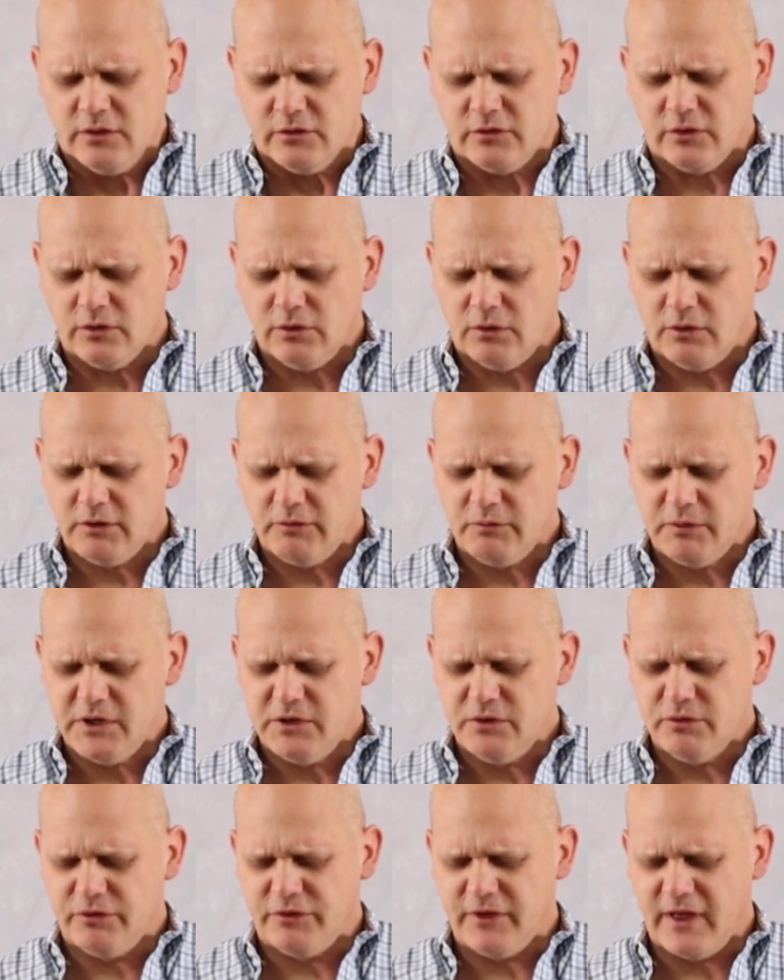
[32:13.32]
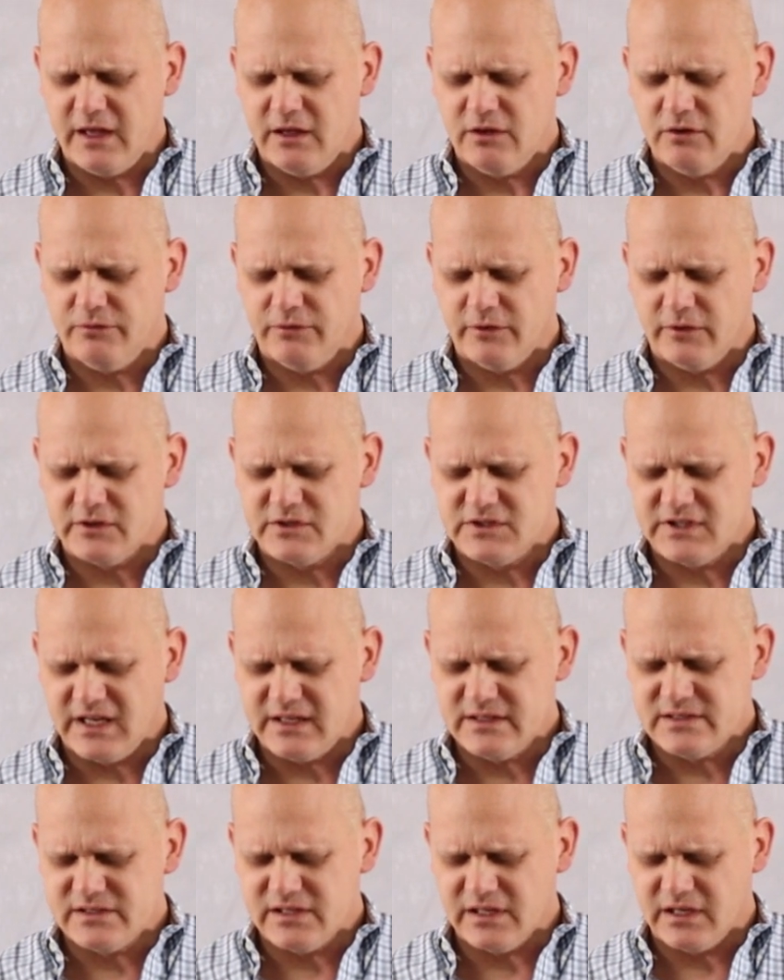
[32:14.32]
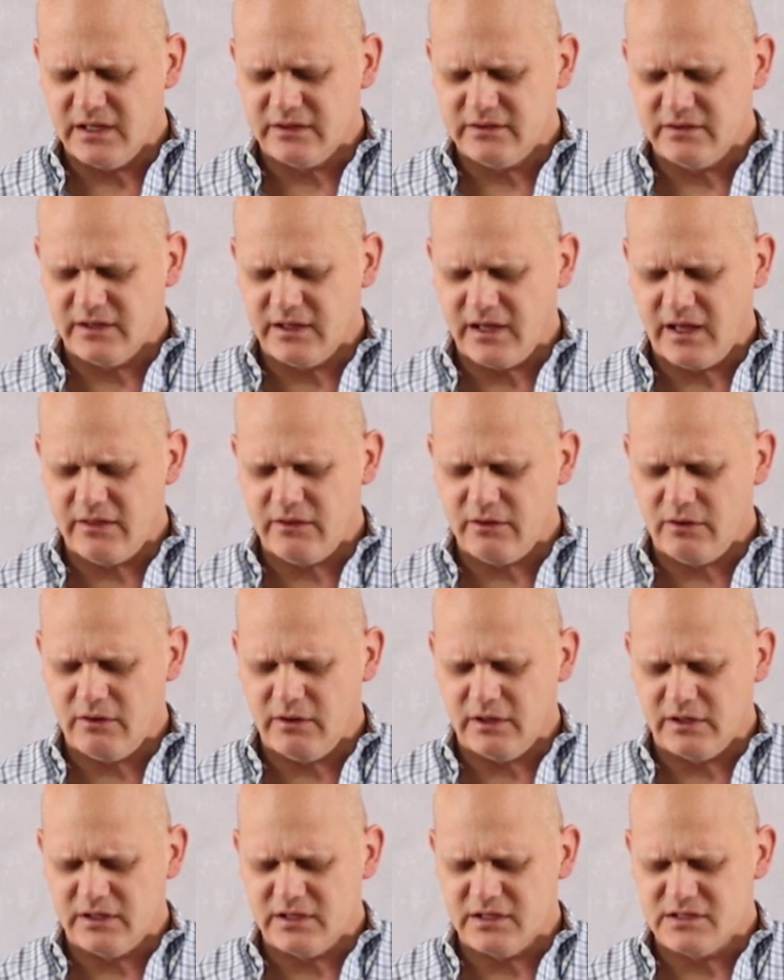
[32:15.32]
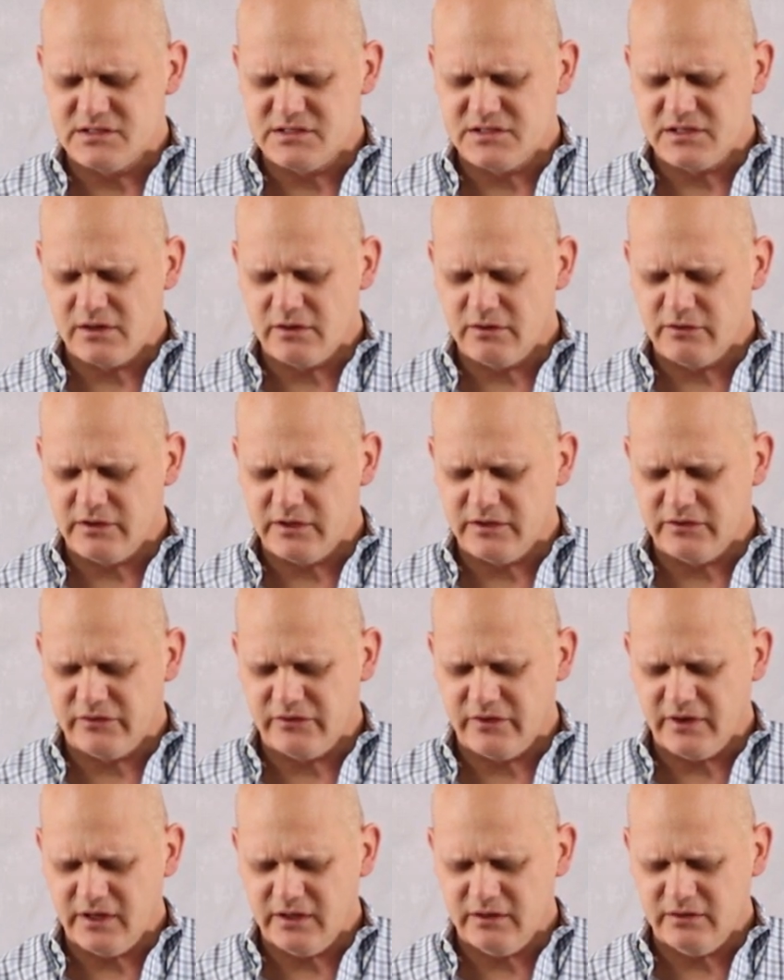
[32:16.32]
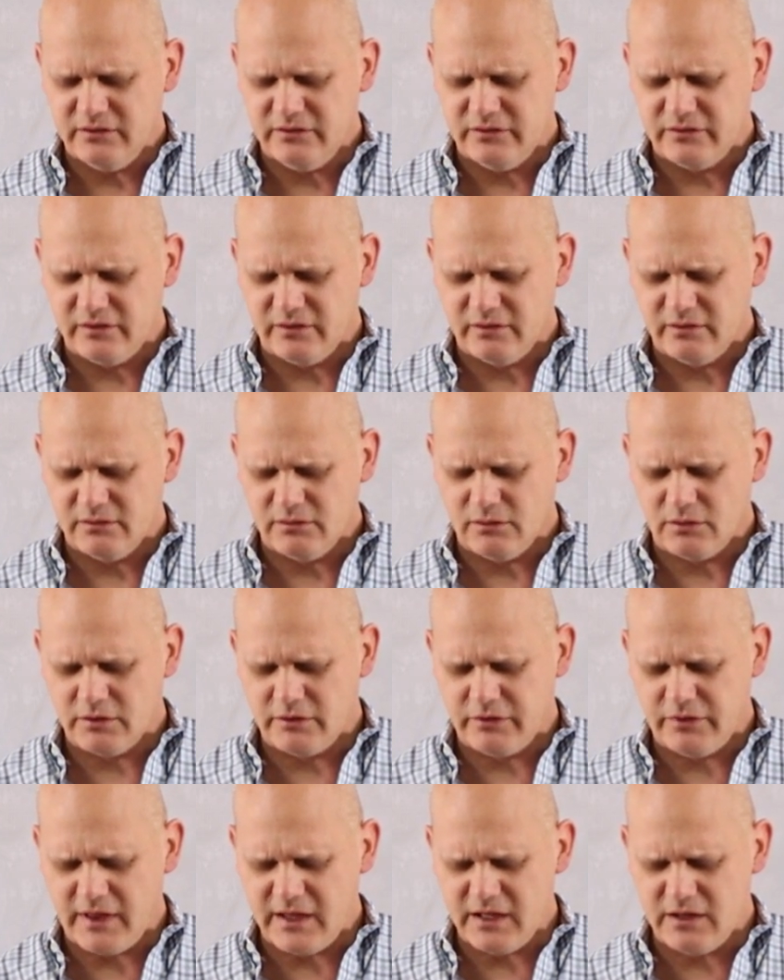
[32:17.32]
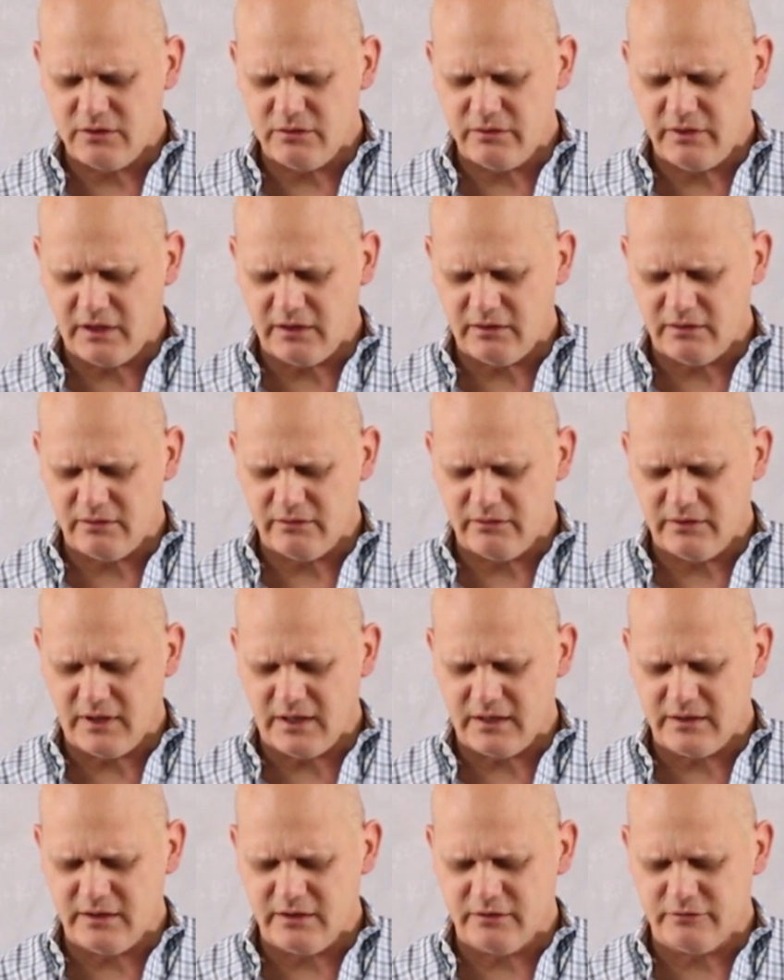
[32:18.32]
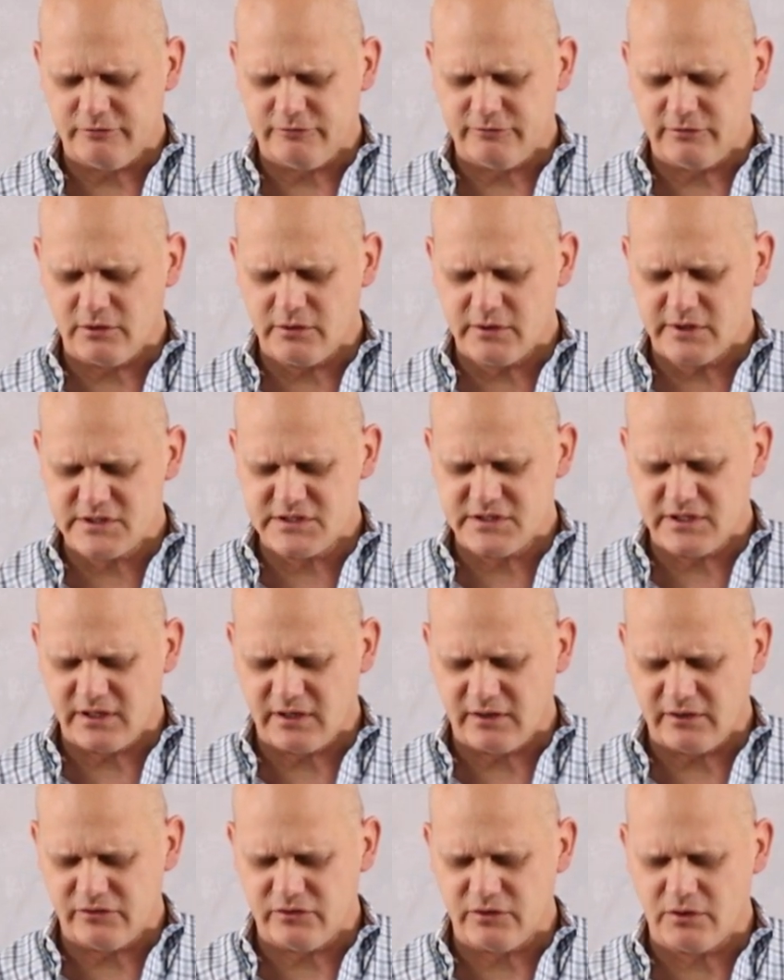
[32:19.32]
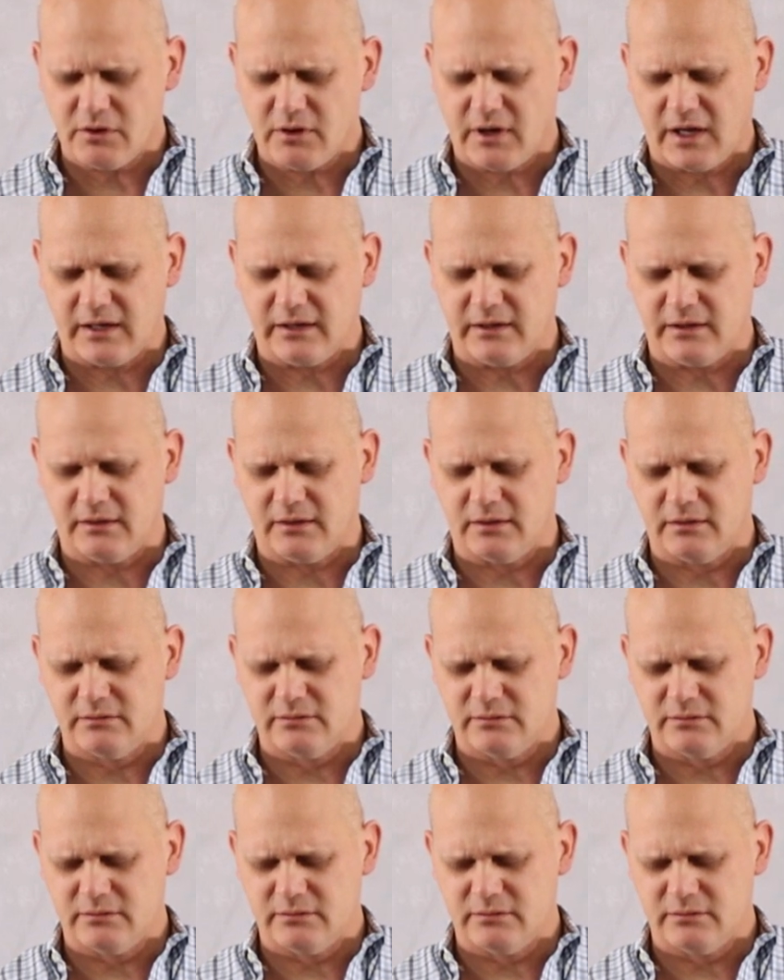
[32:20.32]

So, Lord, we do thank you for the chance to get together and consider these things. Lord, thank you that the idea of flourishing is your idea.